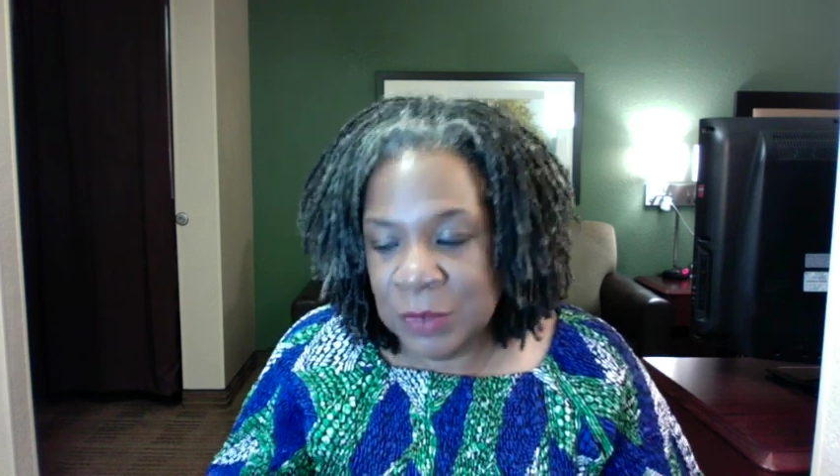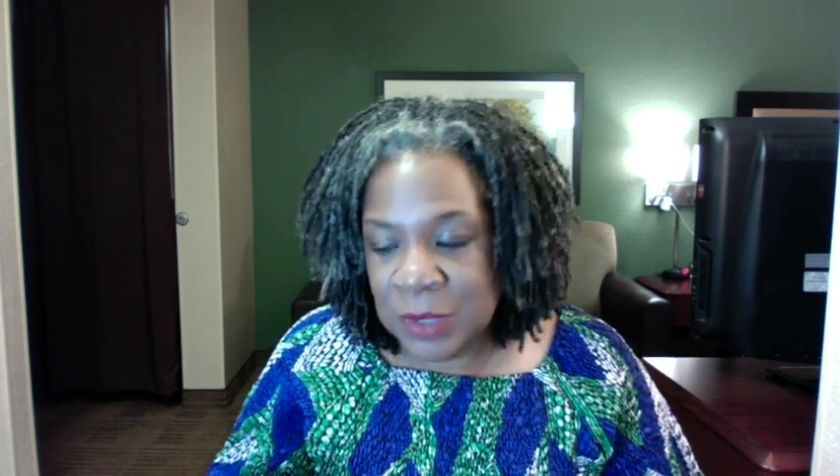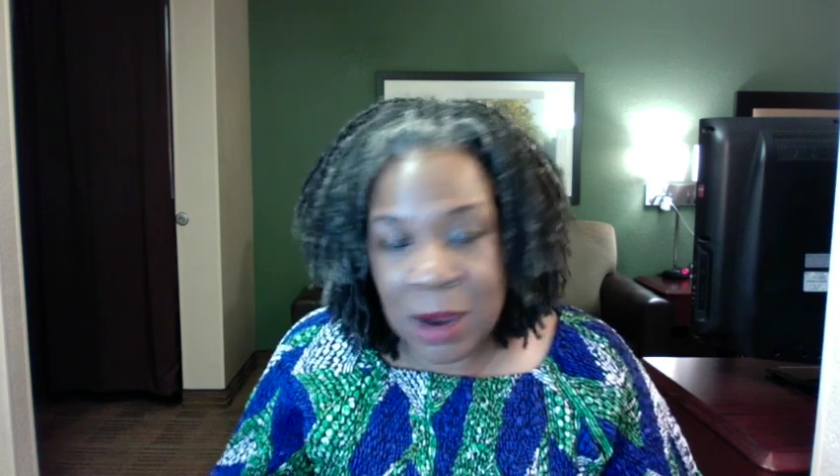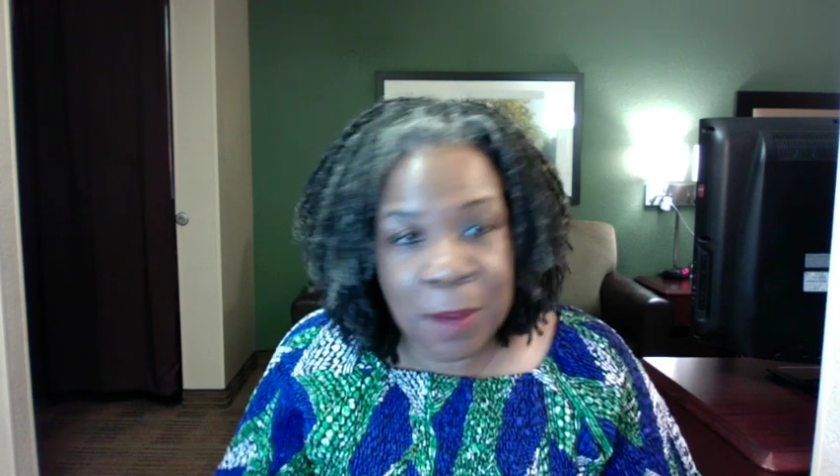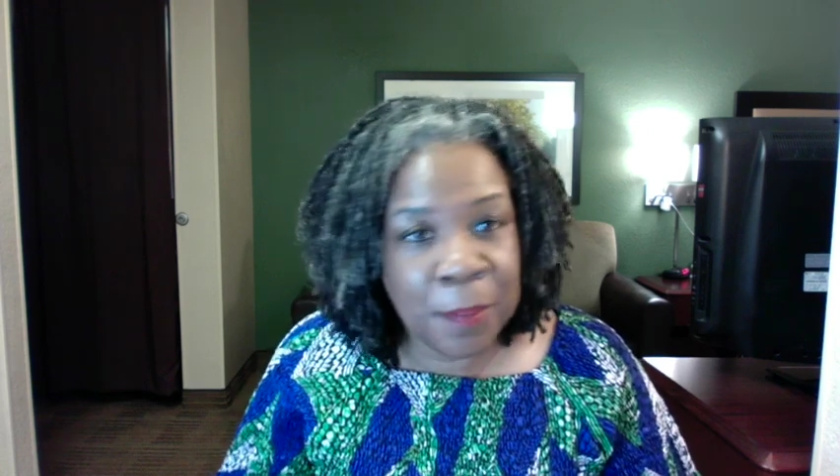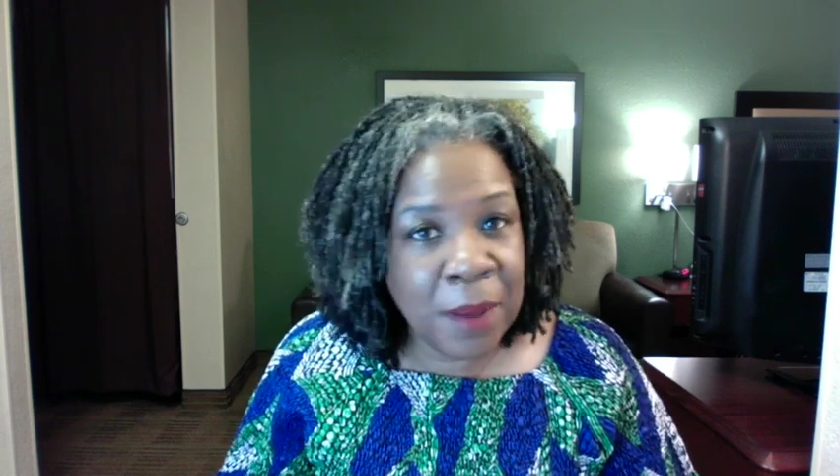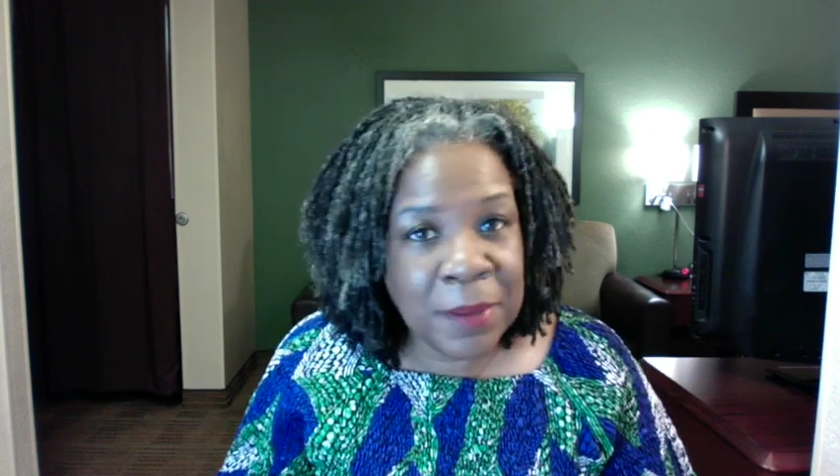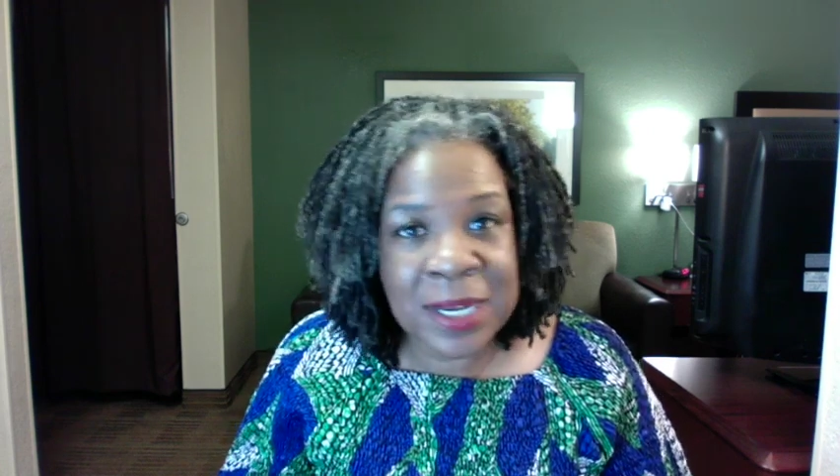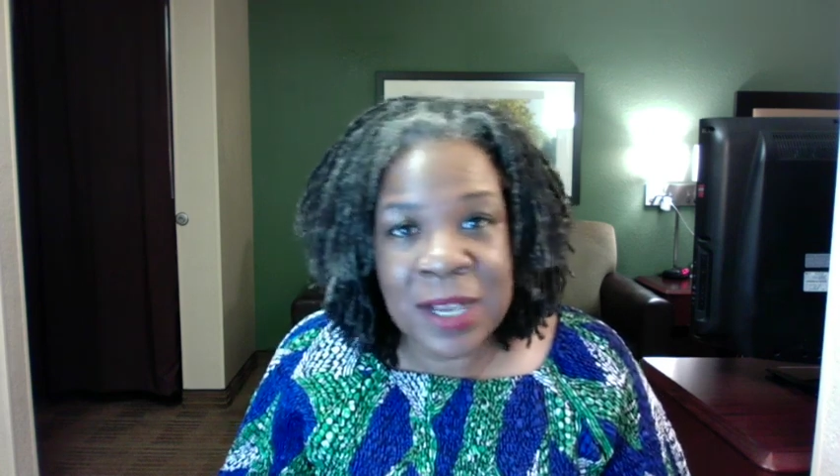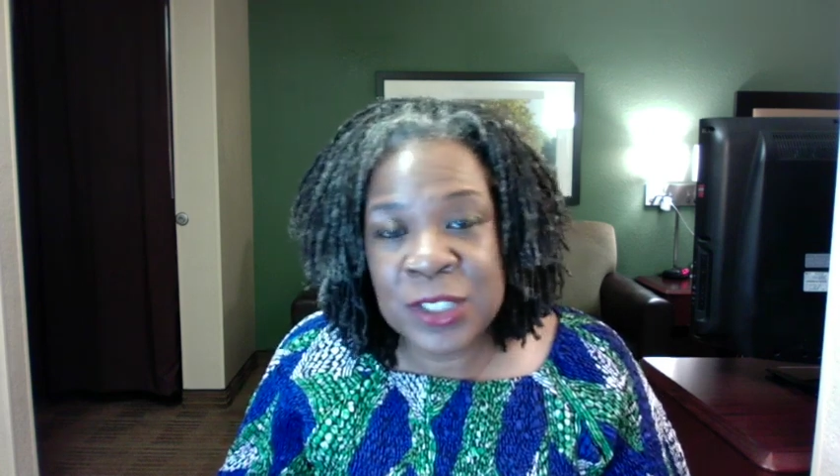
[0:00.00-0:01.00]
are probably
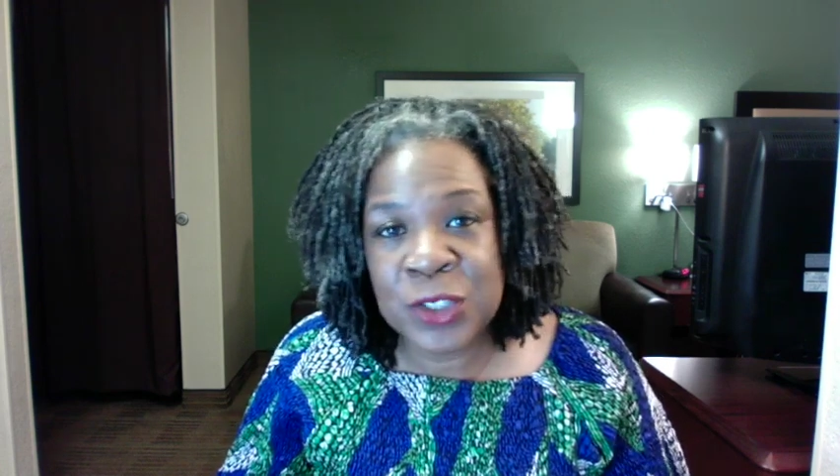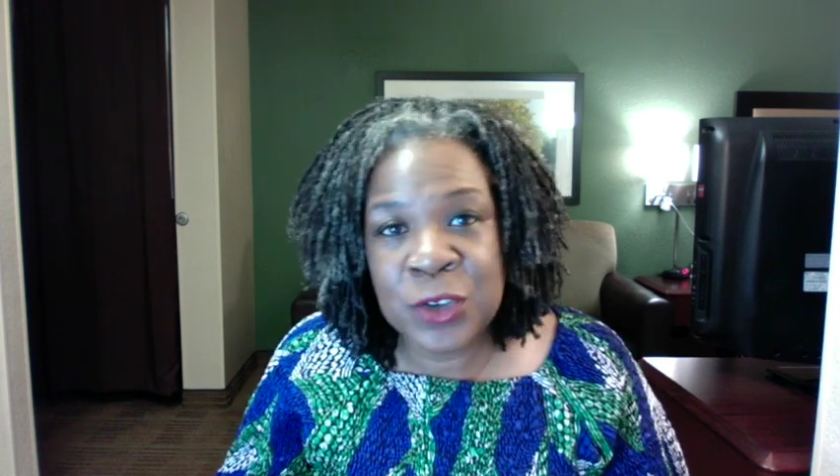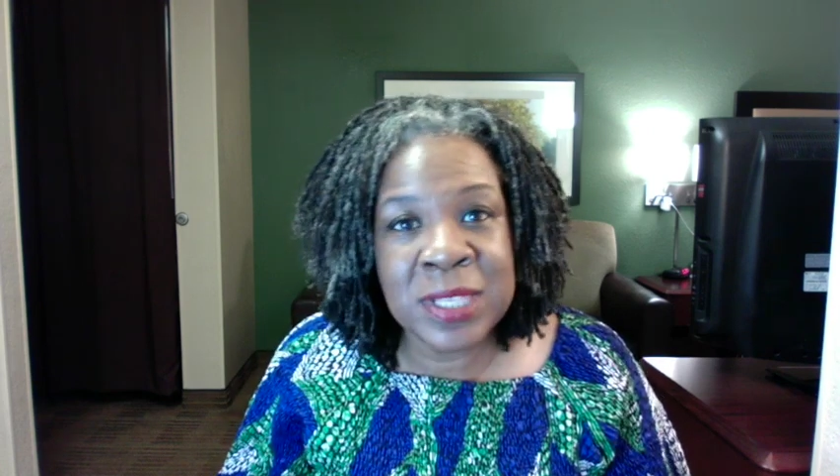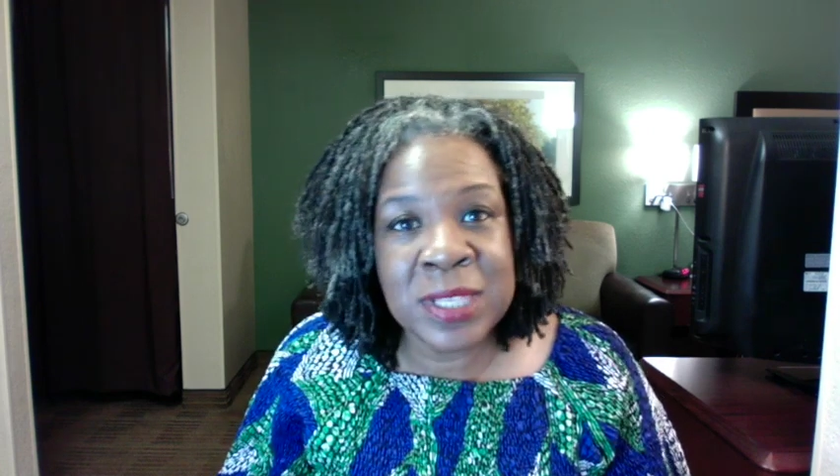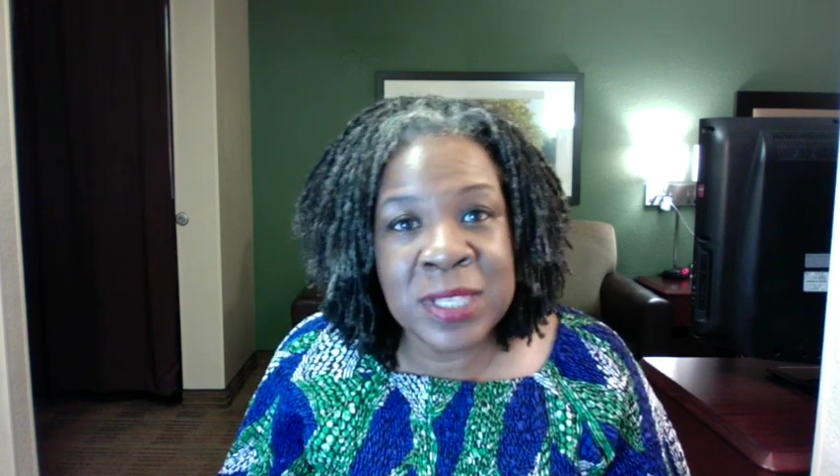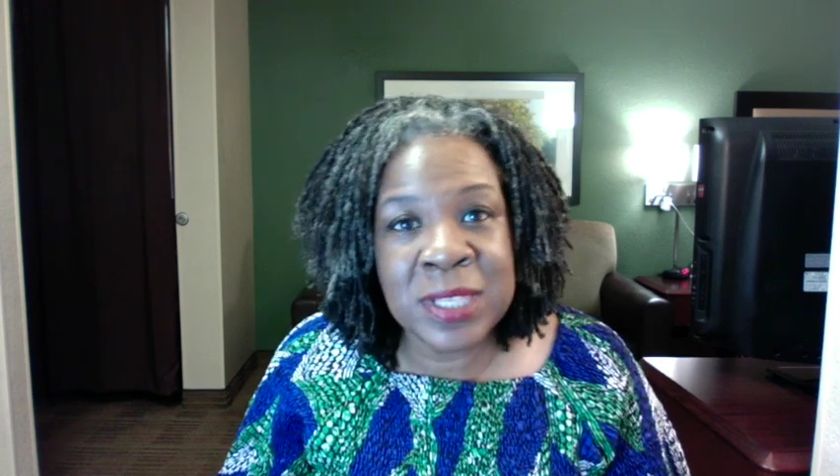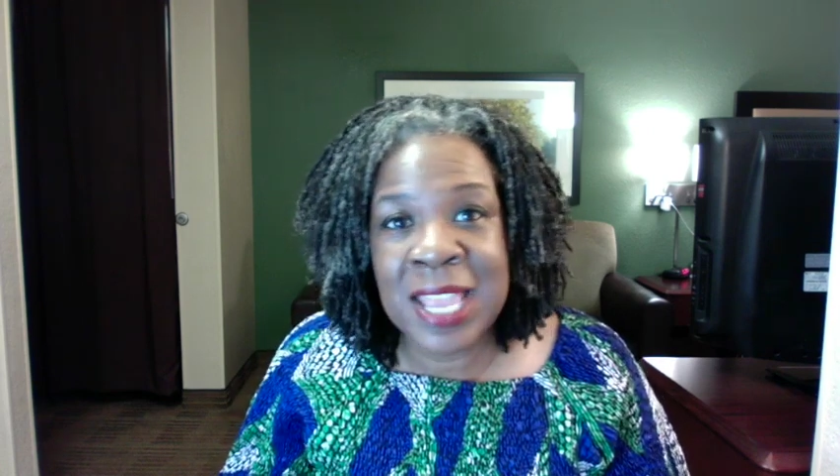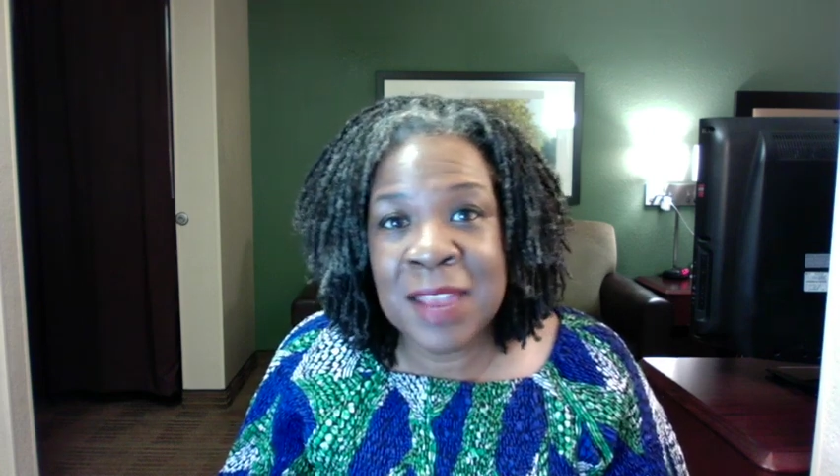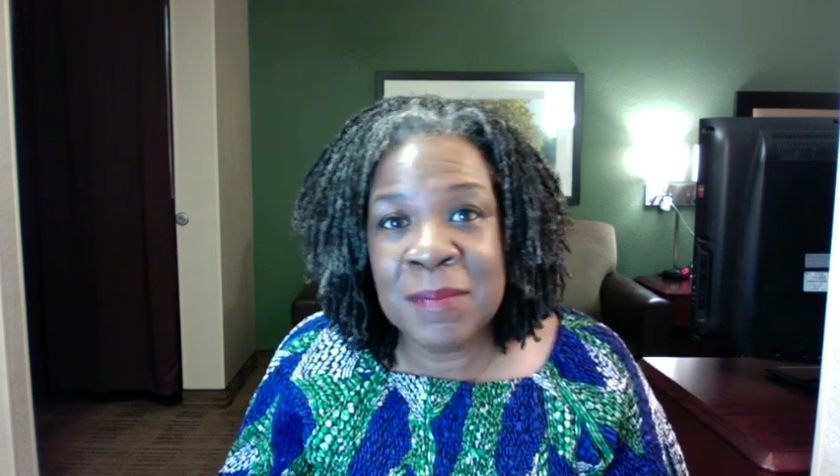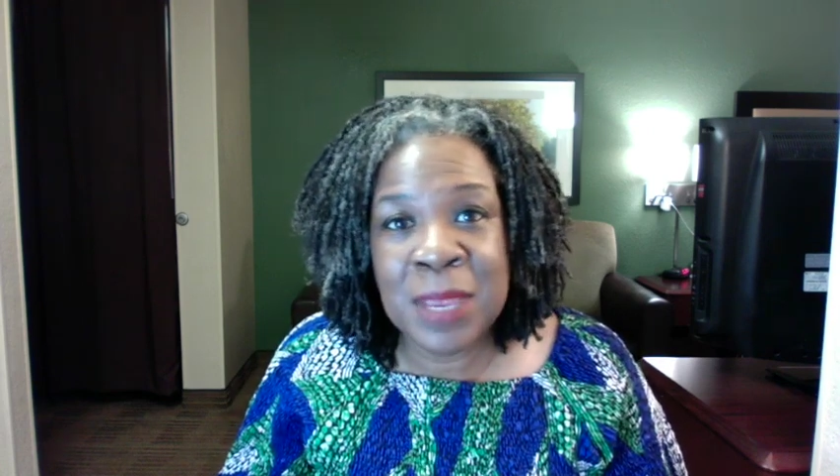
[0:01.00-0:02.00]
not serving the same
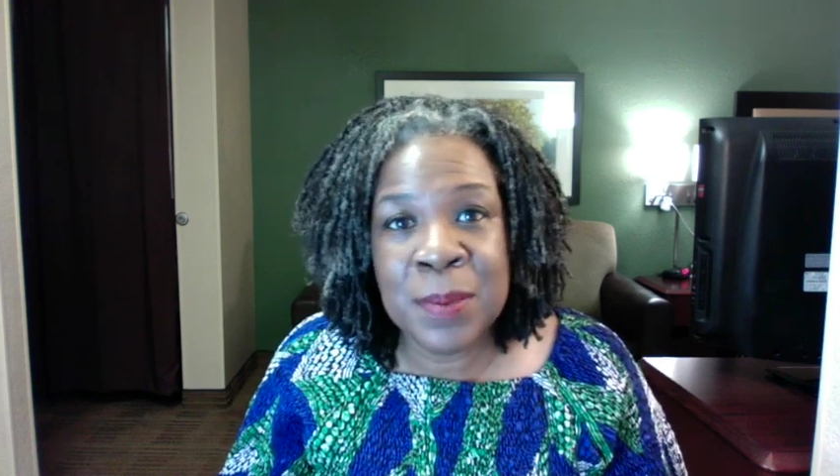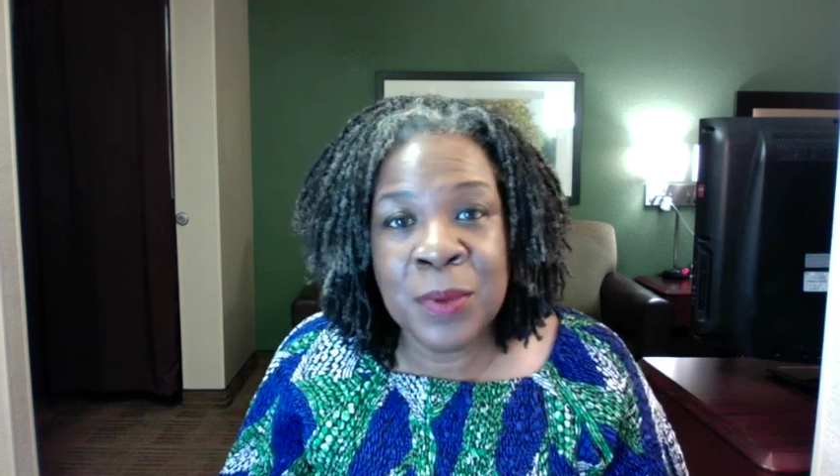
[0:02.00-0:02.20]
people.